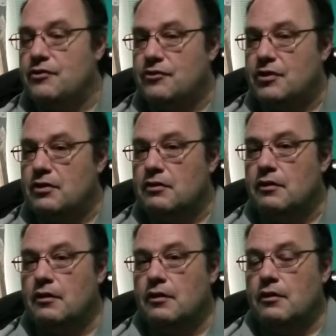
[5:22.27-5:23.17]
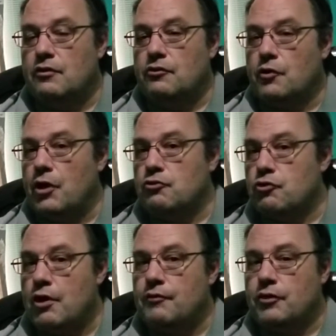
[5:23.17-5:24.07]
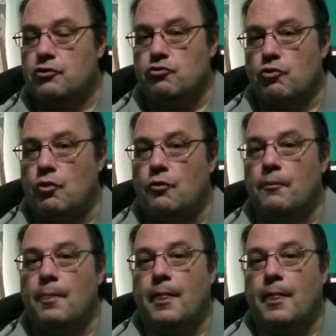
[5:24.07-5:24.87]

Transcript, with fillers: C, so air traffic control.